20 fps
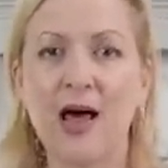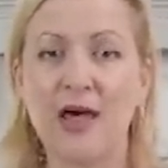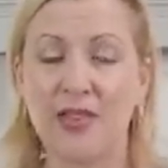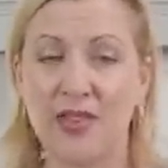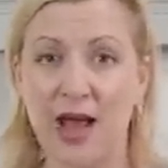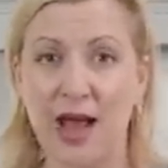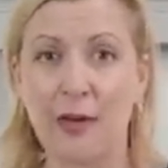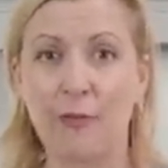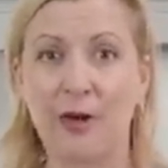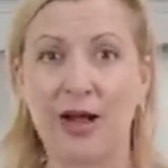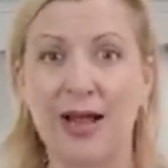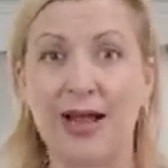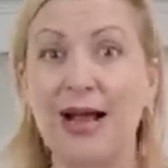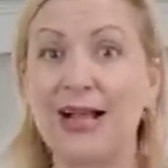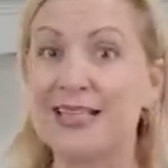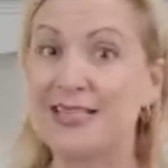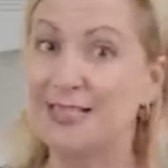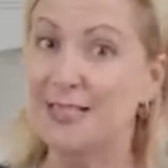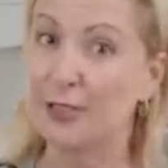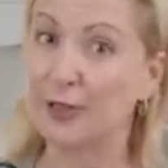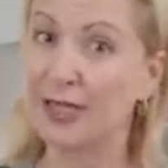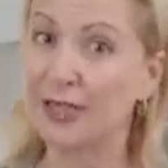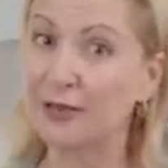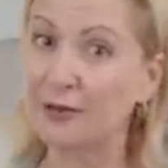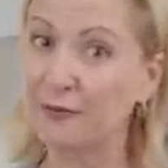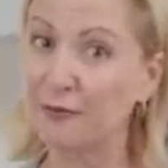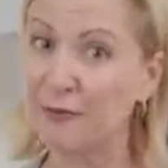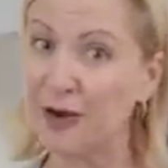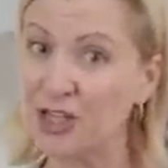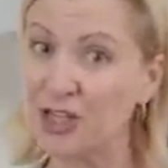That way I still get
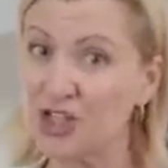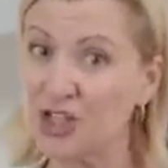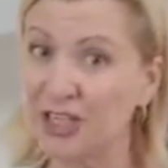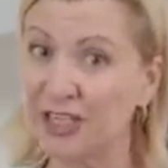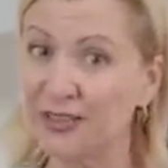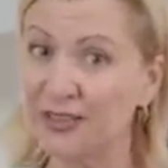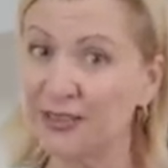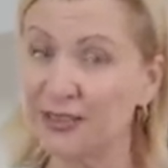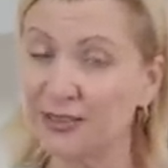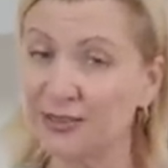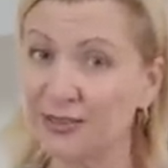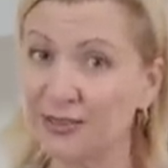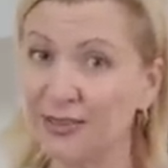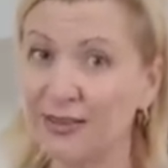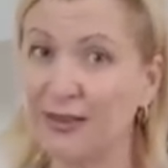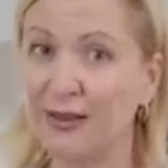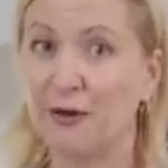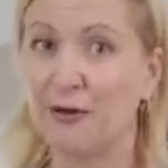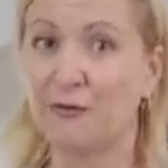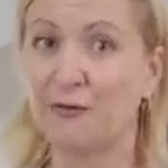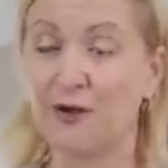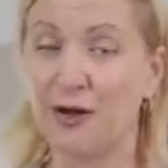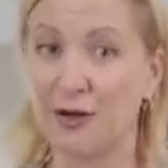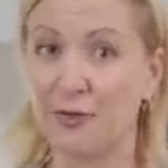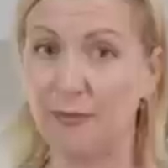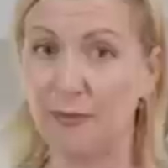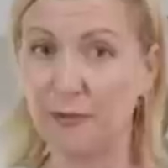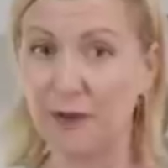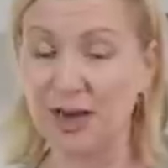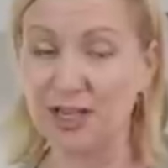the freshness
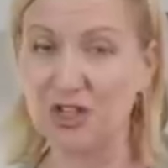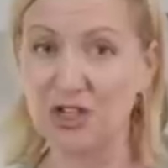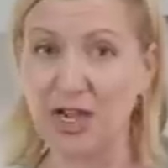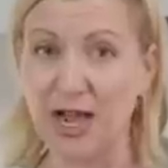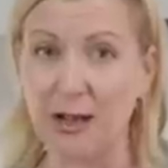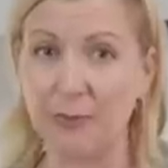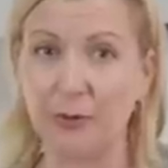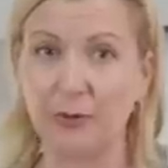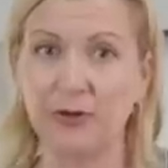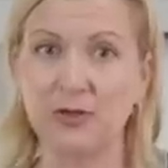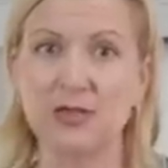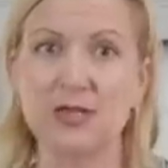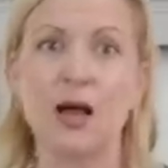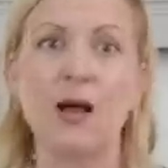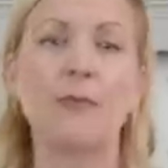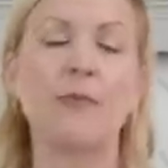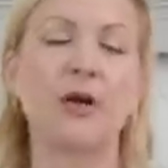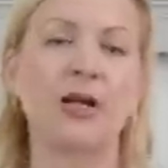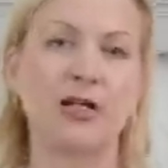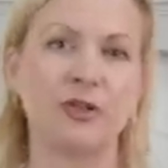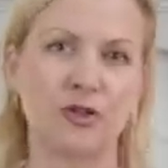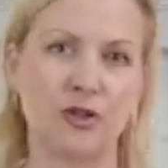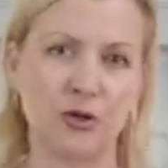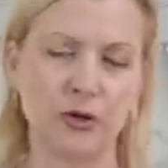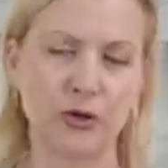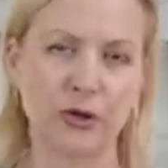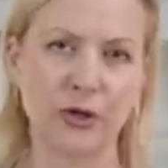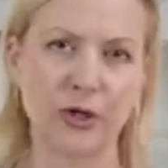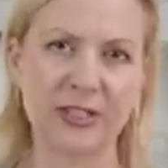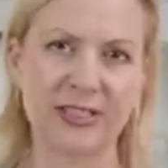from fresh apples, but I do
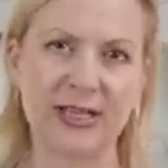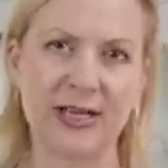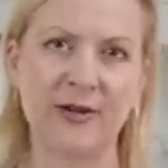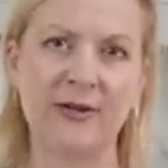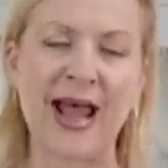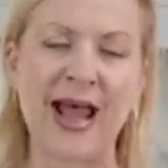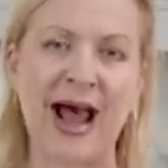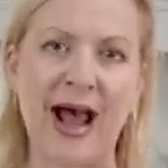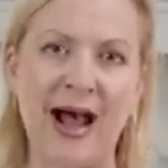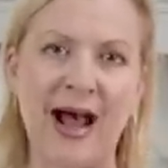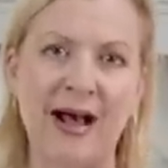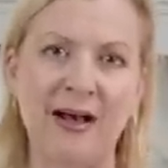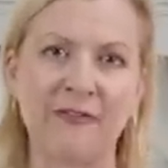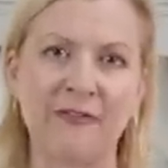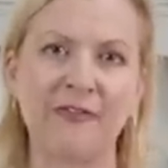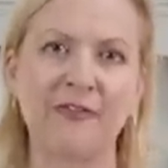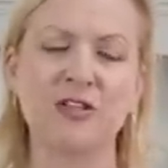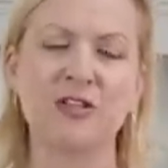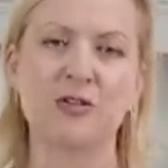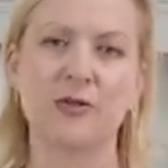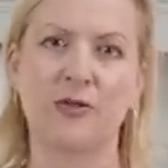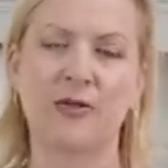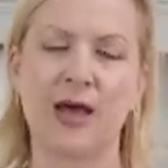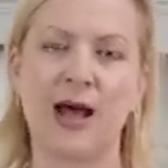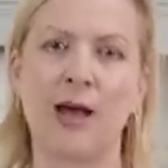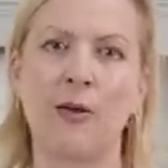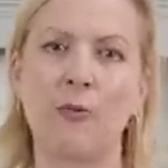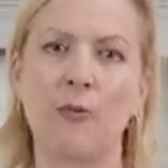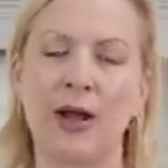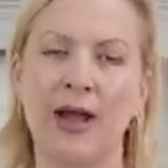cook down half. So
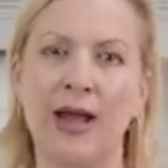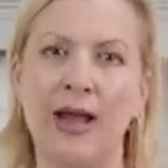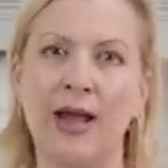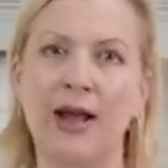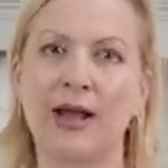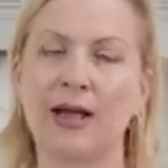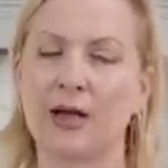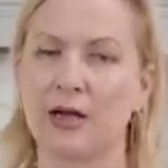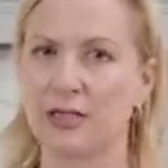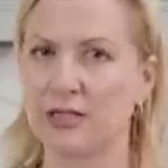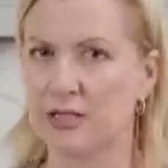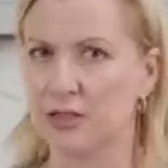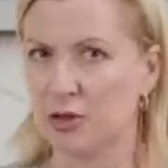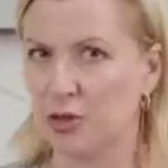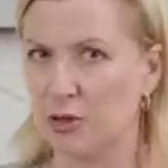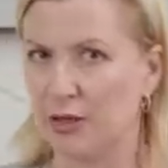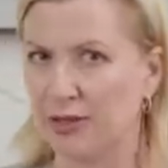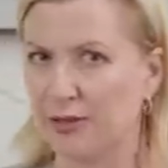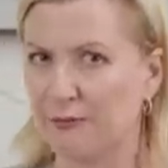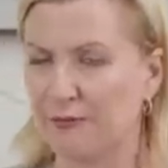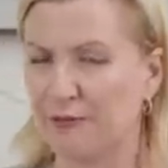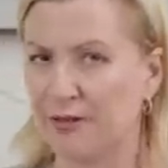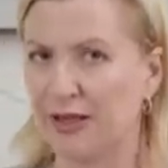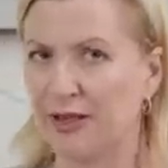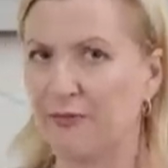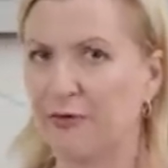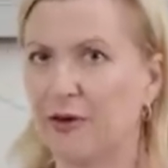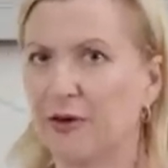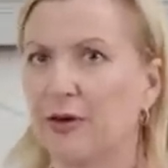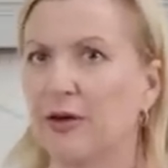that way I concentrate the
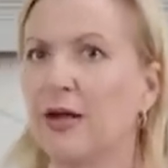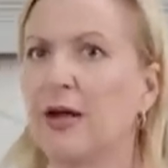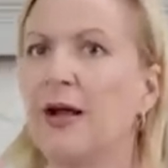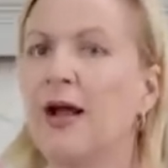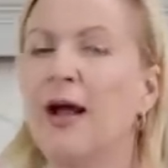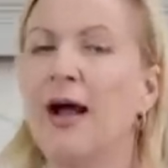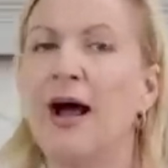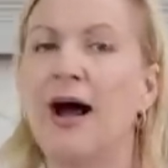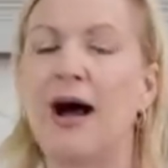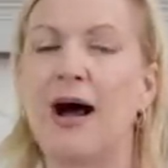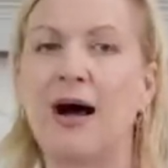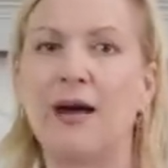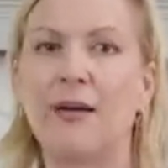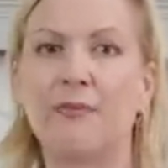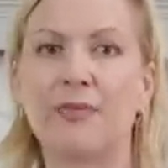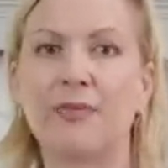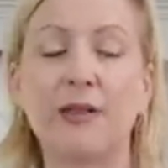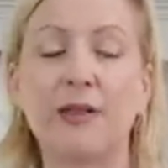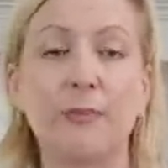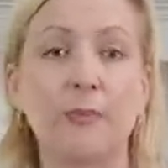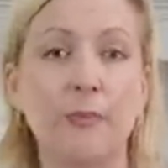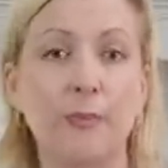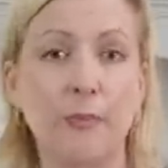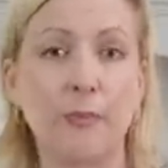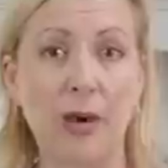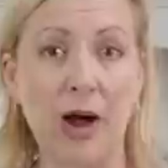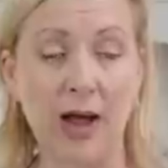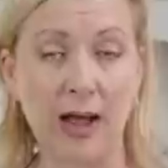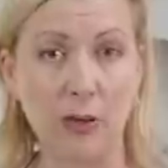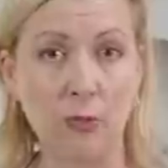flavor. The
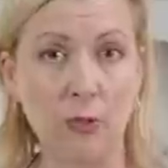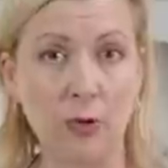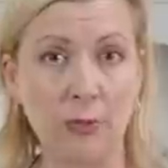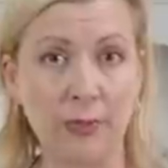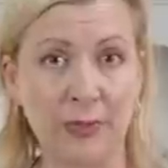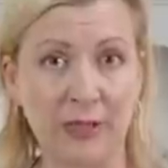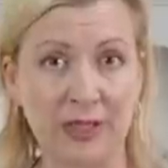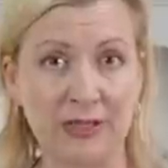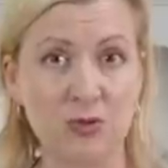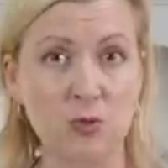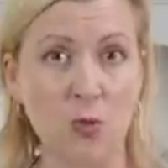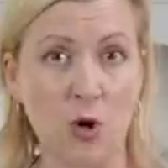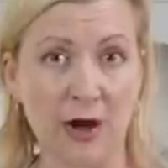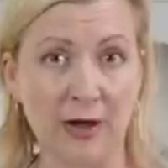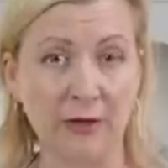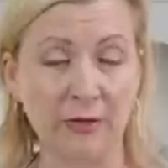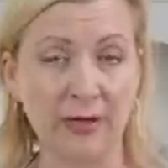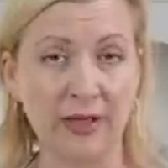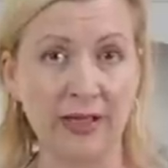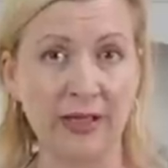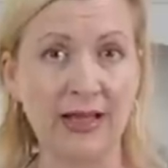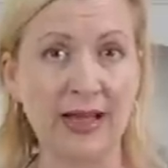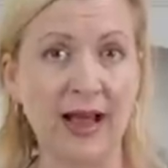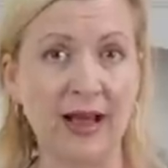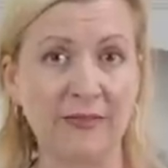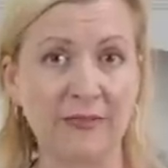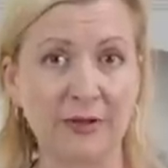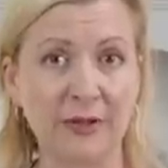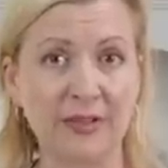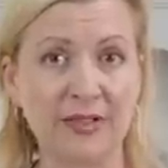pie won't be as watery
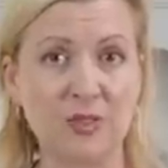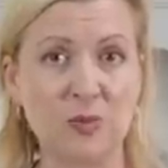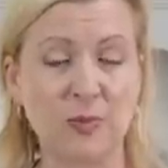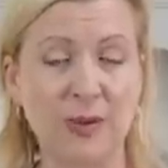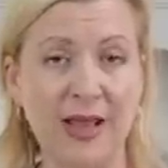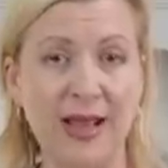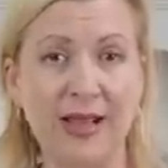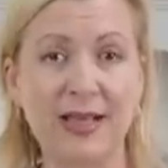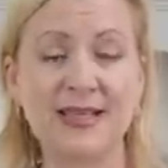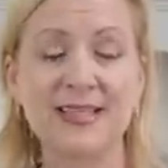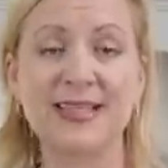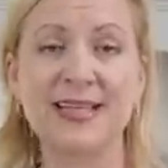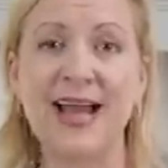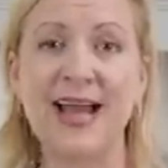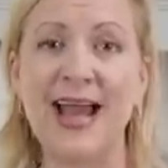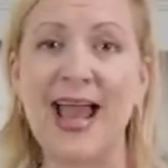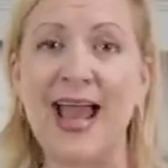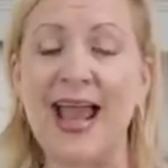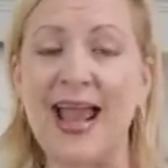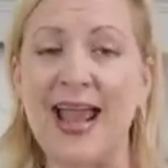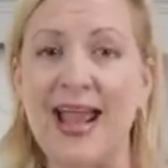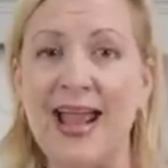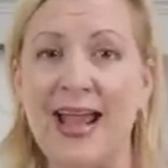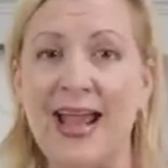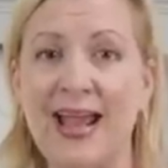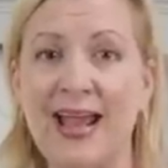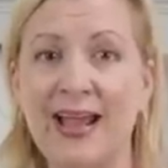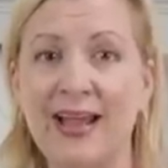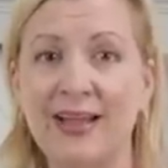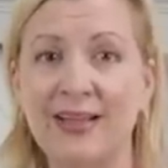after it's baked.
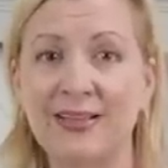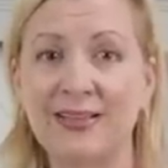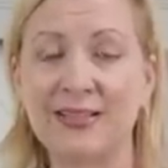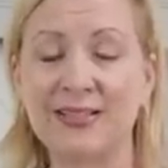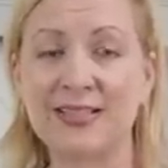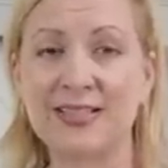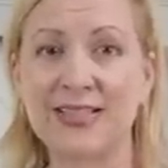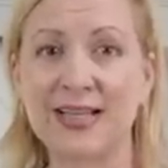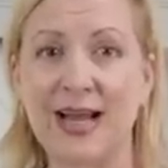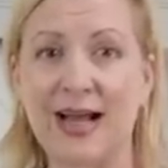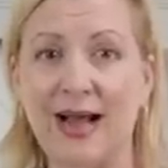And,